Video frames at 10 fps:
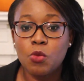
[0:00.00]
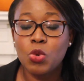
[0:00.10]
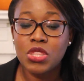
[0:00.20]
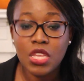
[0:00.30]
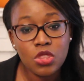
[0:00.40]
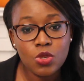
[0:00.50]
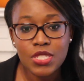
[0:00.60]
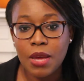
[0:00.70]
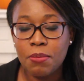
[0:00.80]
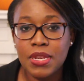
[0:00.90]
Within those
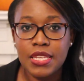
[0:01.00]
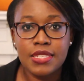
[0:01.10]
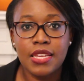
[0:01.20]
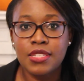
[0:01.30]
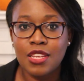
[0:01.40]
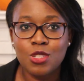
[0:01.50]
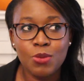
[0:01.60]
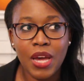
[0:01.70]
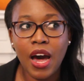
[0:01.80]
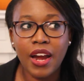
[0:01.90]
companies, I tend to
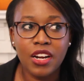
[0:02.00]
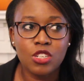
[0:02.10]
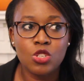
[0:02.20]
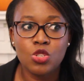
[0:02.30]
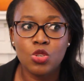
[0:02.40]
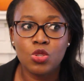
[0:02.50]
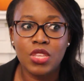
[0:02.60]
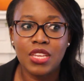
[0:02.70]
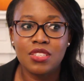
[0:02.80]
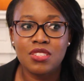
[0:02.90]
be hired to do
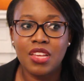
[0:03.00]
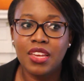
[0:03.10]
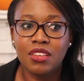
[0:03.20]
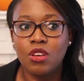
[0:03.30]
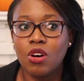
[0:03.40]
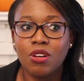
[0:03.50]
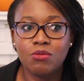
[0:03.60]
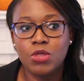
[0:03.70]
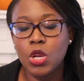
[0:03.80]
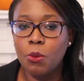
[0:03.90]
things like
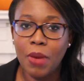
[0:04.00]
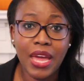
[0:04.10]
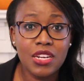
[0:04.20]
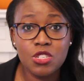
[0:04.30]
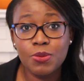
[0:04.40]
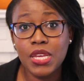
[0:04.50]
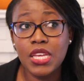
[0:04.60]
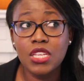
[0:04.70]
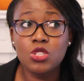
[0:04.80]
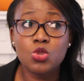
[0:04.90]

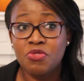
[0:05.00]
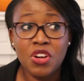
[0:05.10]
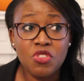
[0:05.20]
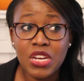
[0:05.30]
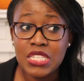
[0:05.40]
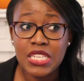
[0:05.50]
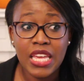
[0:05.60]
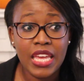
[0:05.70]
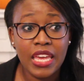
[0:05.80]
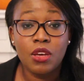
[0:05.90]
management,
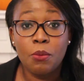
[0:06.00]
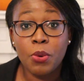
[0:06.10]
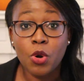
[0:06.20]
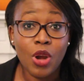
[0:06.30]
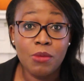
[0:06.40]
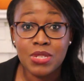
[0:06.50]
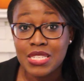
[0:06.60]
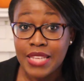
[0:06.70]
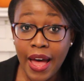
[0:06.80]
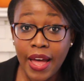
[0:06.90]
fundraising, program
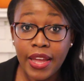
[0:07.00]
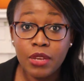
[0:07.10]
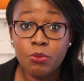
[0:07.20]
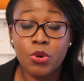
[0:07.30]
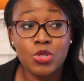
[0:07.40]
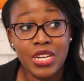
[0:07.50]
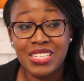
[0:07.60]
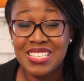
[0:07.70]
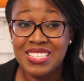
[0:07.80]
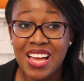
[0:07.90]
design,
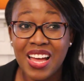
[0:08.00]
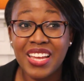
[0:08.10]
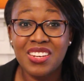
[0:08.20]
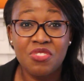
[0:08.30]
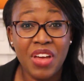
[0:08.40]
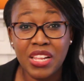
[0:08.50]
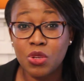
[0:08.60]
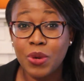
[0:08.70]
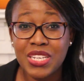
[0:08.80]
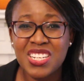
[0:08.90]
project design,
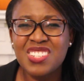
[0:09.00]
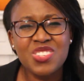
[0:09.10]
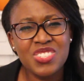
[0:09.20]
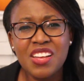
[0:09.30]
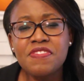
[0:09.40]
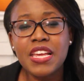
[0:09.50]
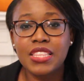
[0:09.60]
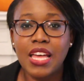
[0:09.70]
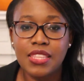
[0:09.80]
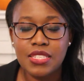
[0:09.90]
evaluation, so stuff like that.